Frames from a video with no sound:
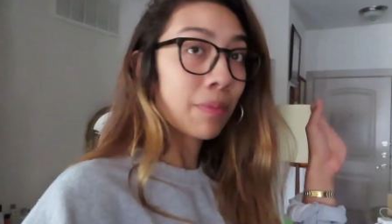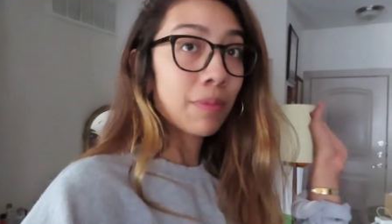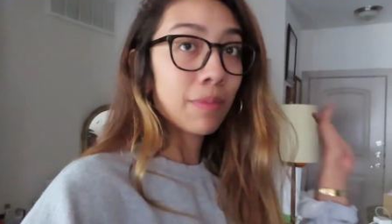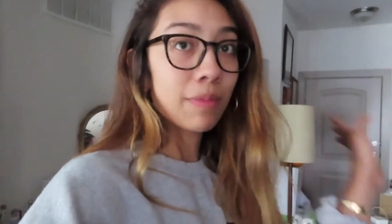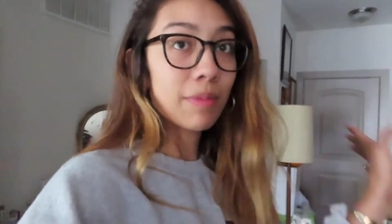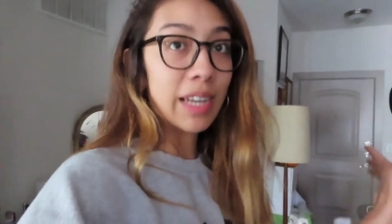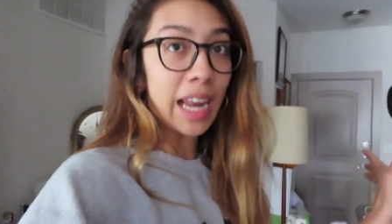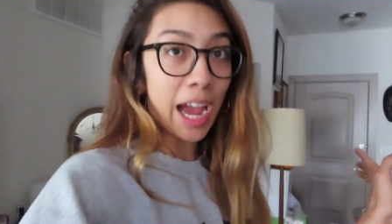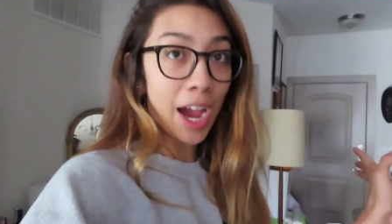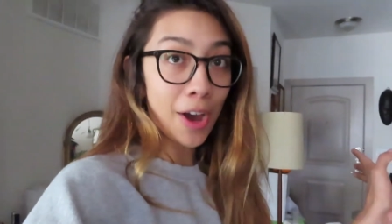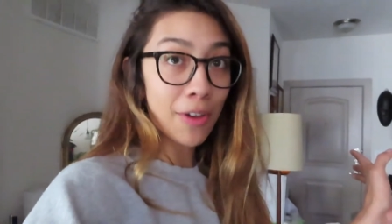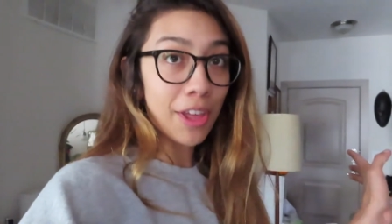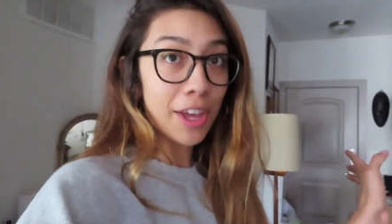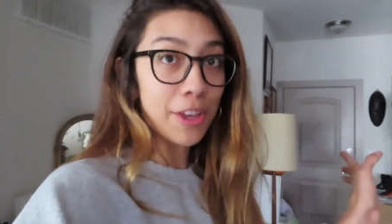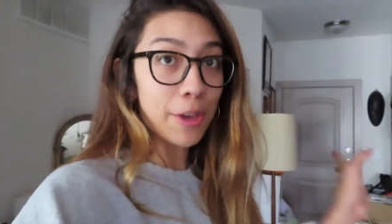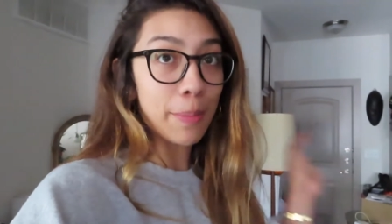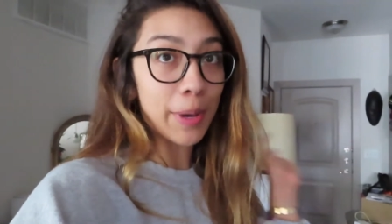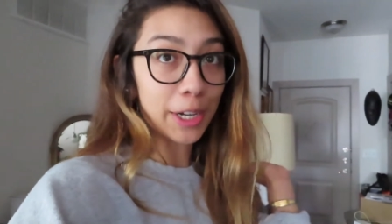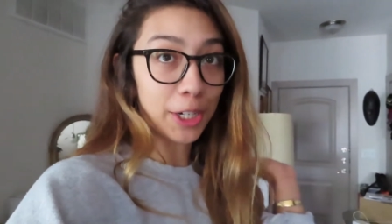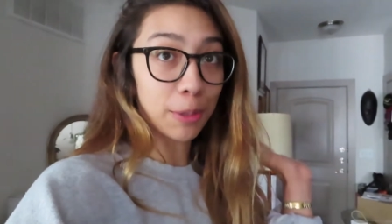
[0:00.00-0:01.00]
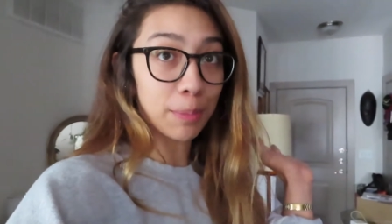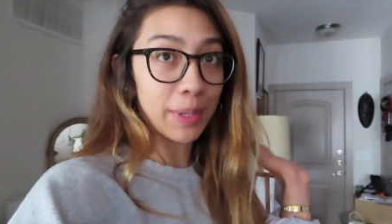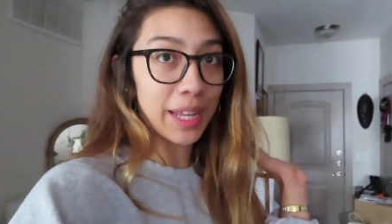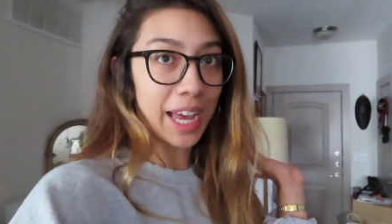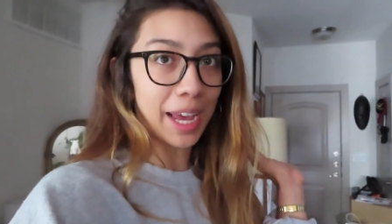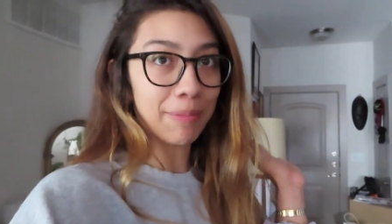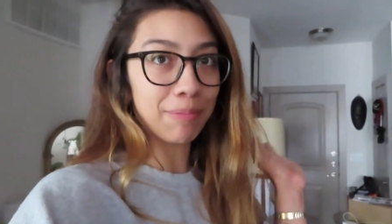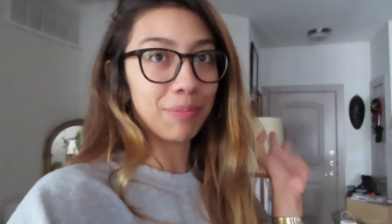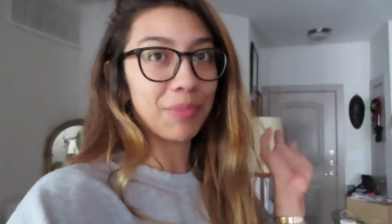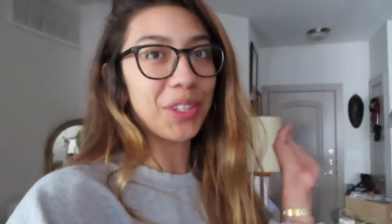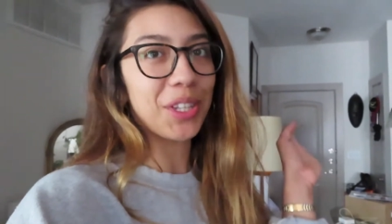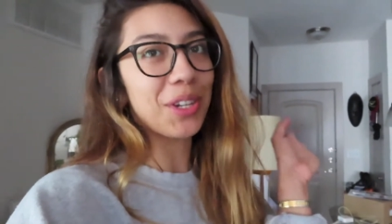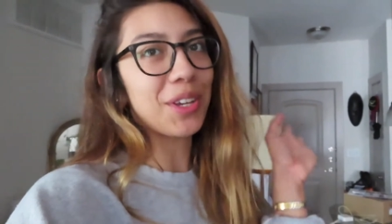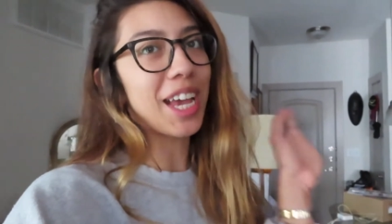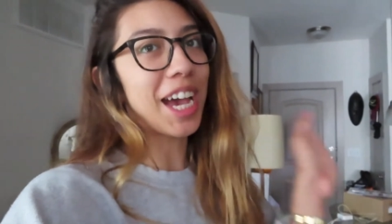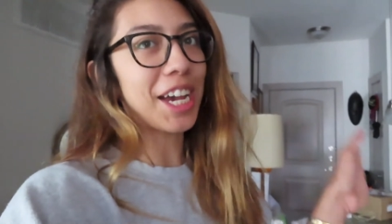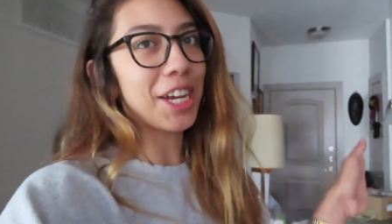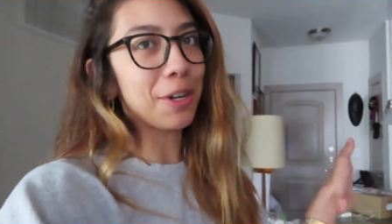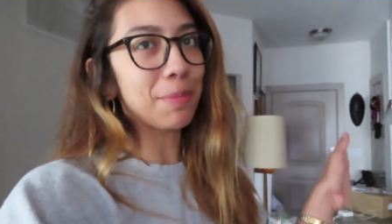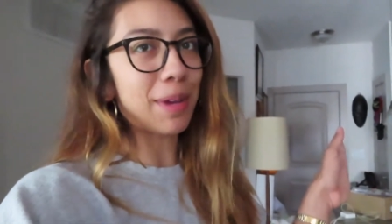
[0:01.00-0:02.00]
Now that you picked your plant, you
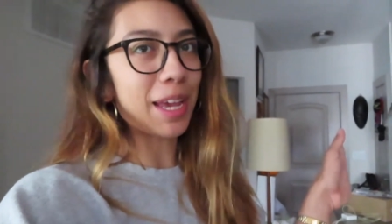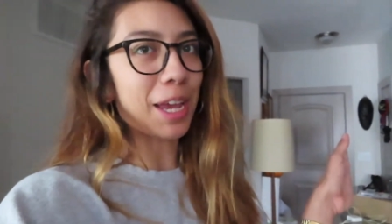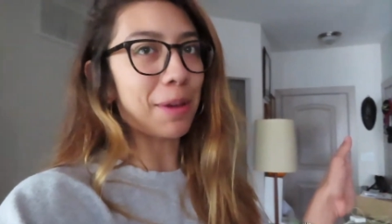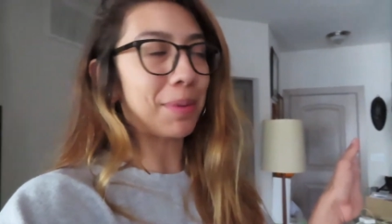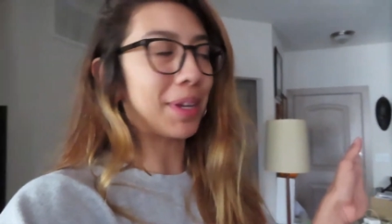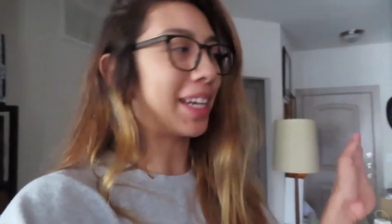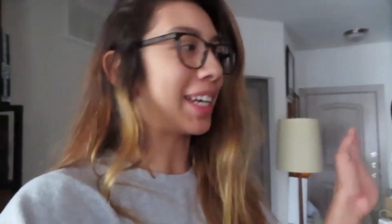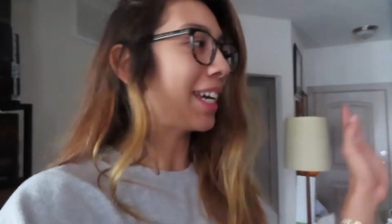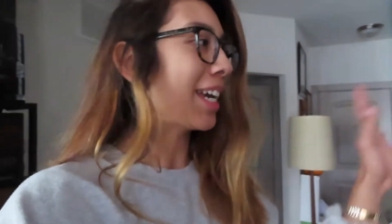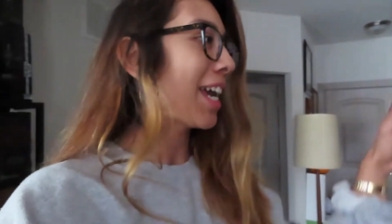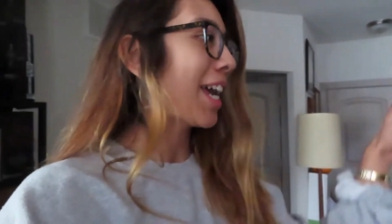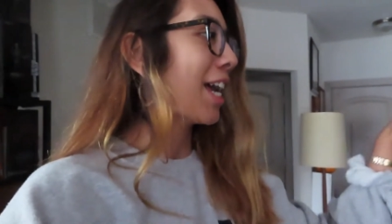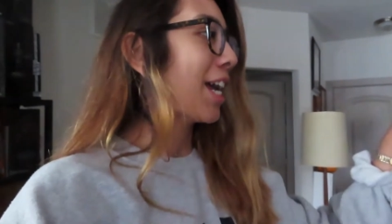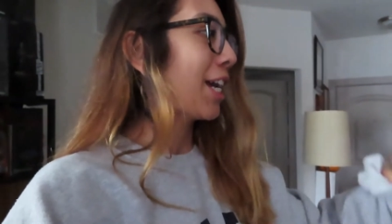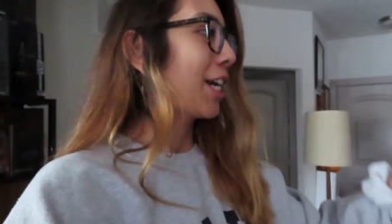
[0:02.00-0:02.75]
got your baby,